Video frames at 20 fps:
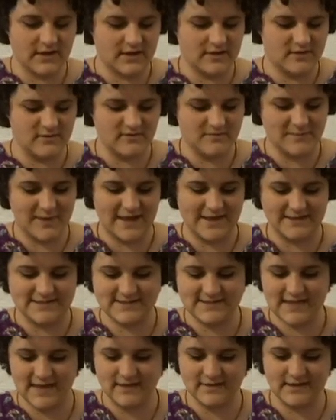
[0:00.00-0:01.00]
kind of
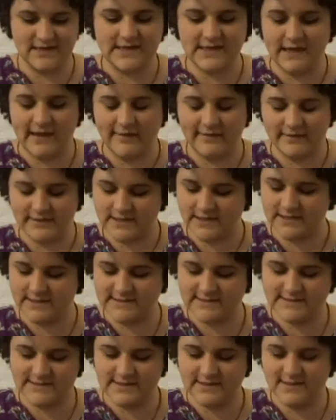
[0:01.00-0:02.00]
pastel-y
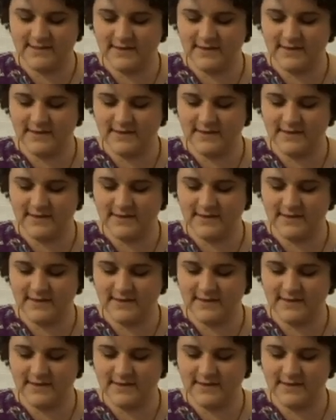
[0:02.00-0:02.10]
colors.